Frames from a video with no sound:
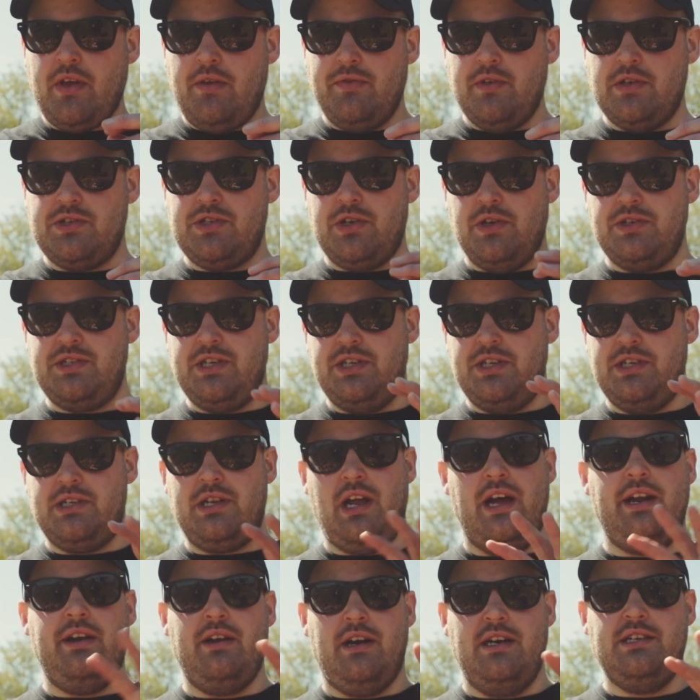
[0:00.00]
The sausage is
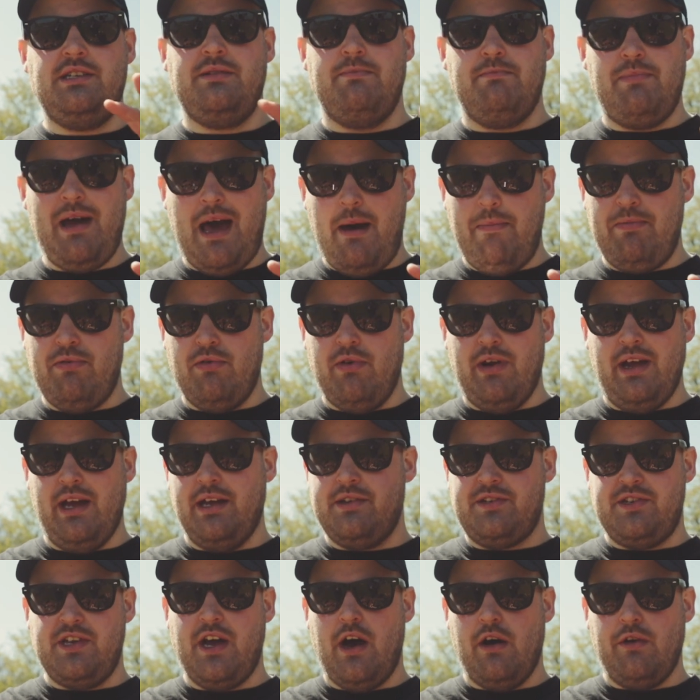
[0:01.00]
like nice and peppery
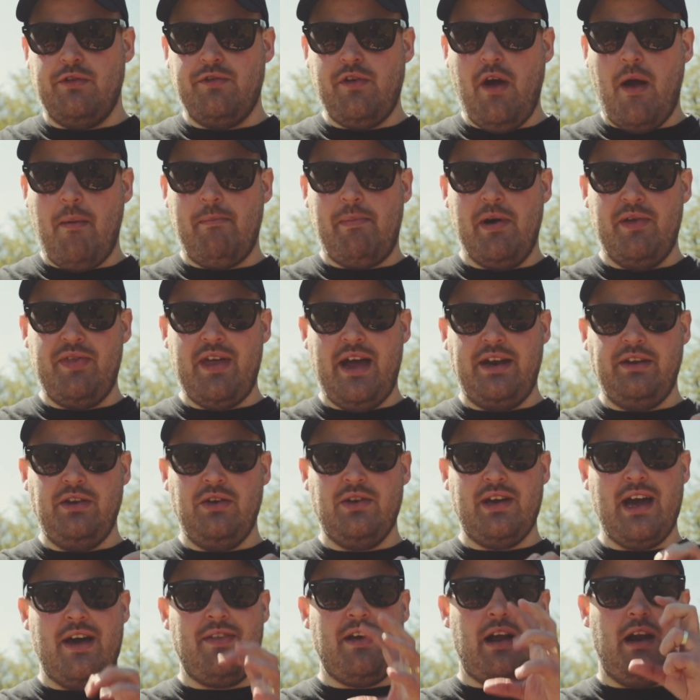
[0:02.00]
itself, but then you
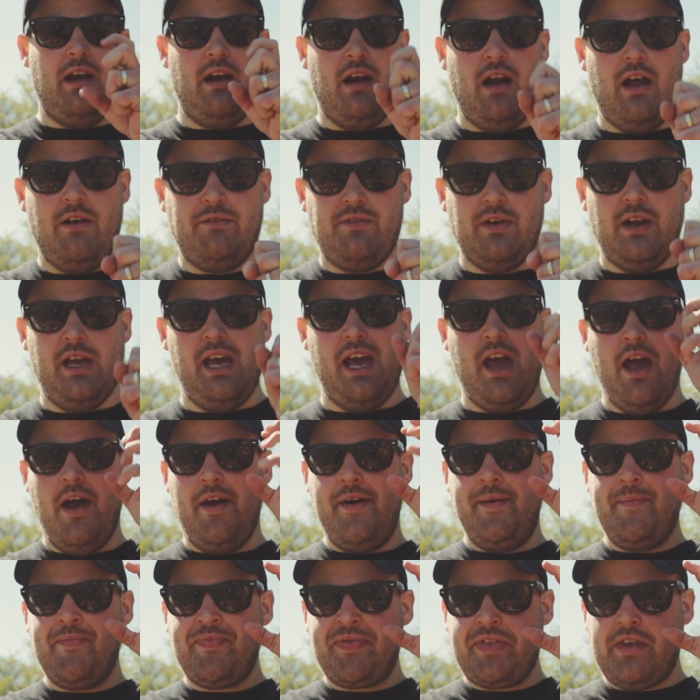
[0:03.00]
get that lovely,
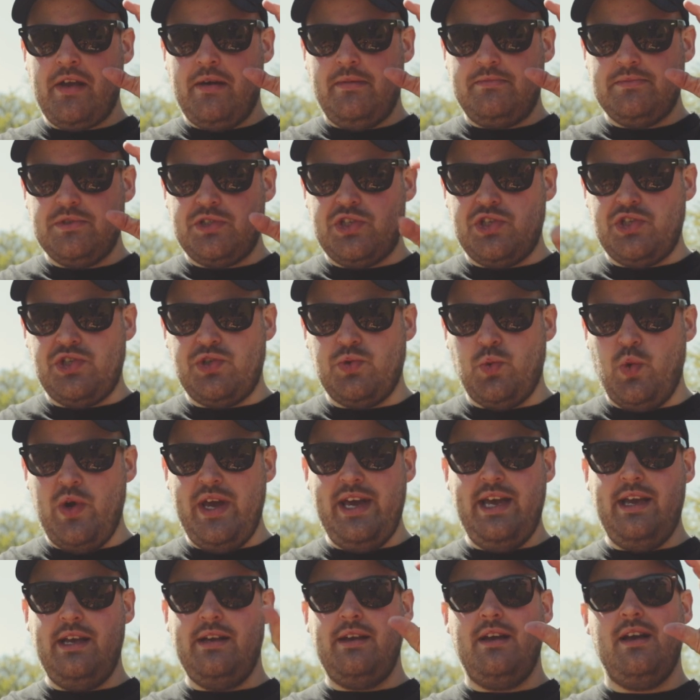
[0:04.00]

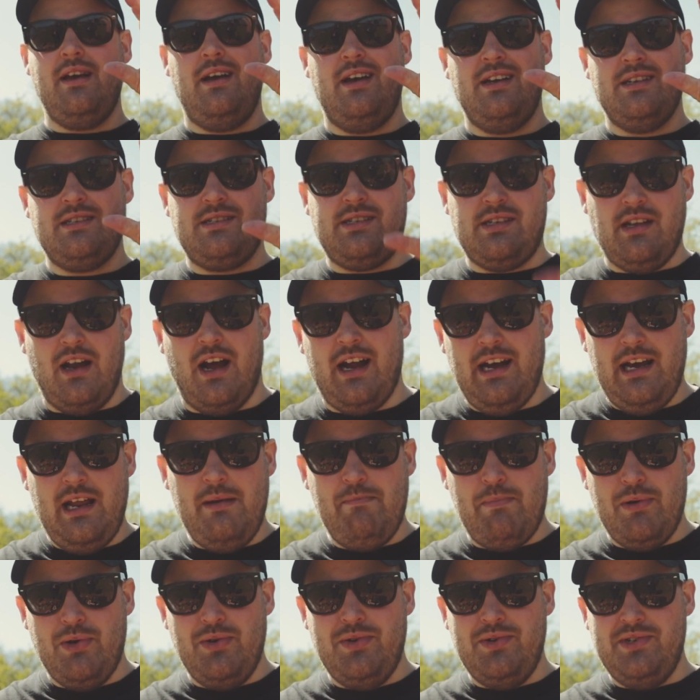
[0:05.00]
sweet, slightly
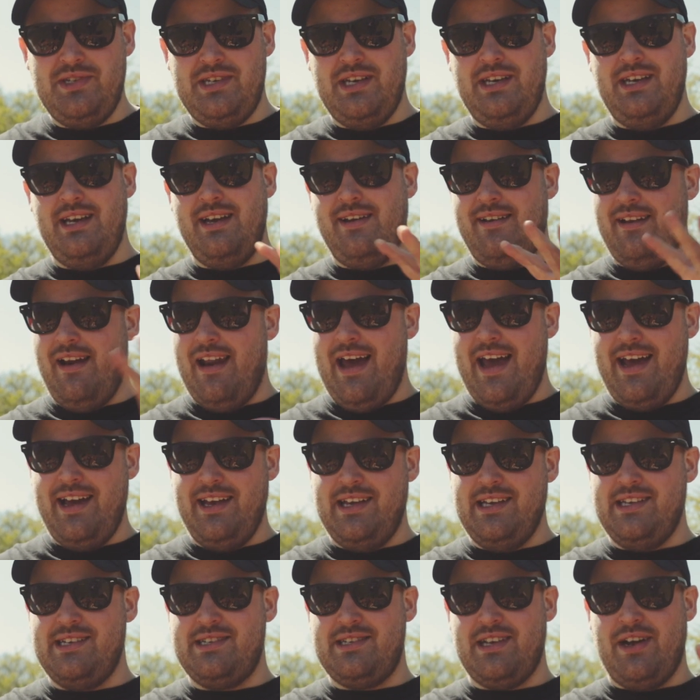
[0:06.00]
boozy
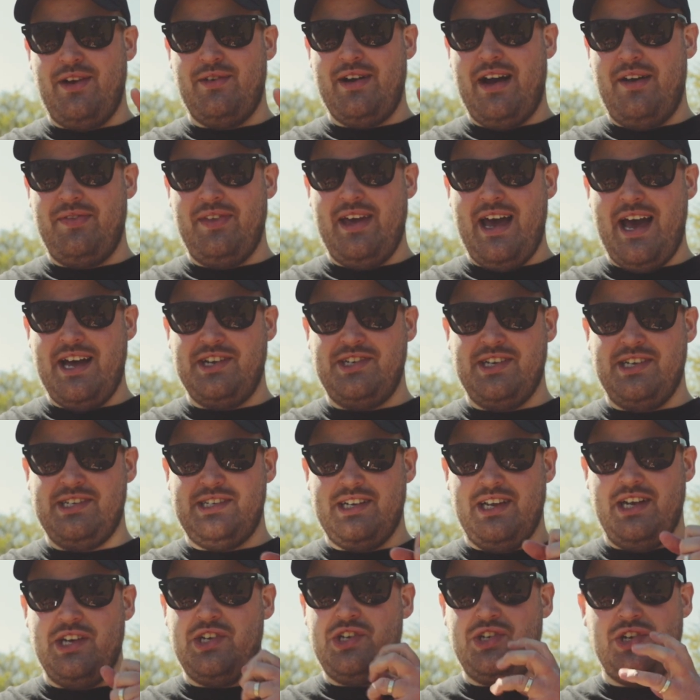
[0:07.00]
glaze around the edges,
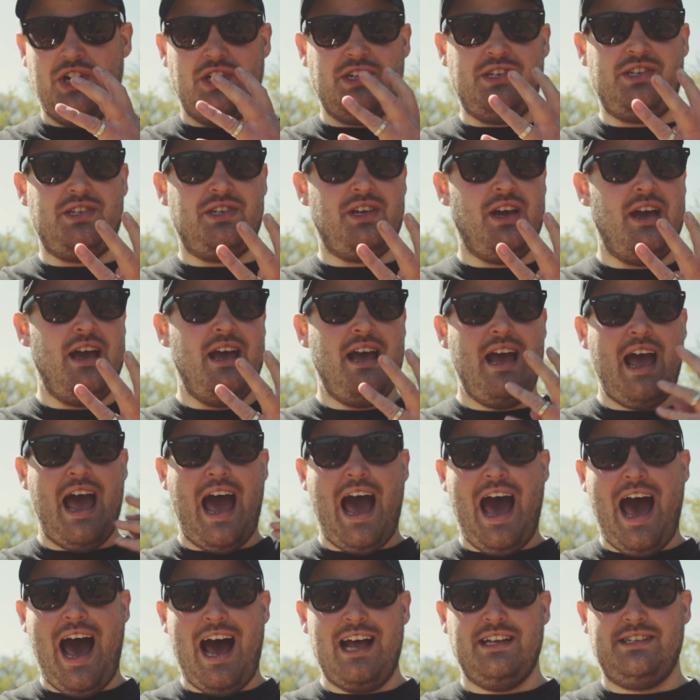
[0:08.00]
and it just
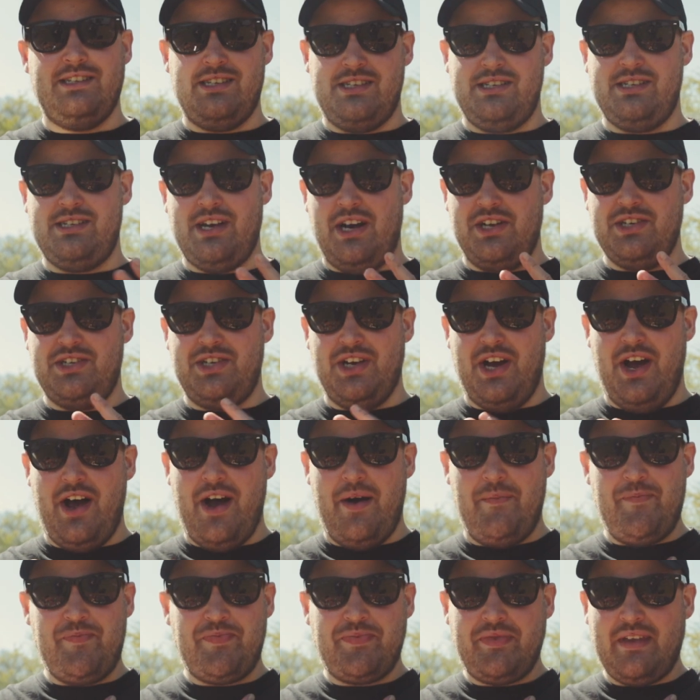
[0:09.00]
adds such
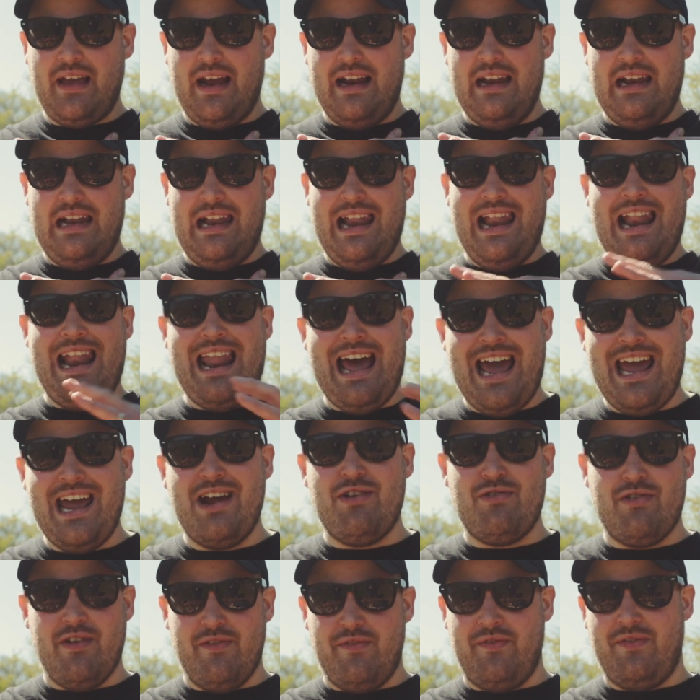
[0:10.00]
a
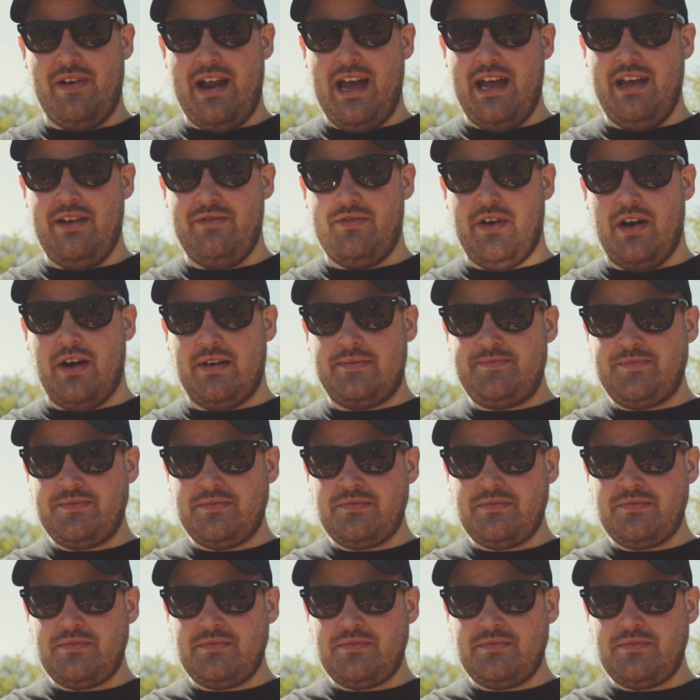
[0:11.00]
layer of flavour.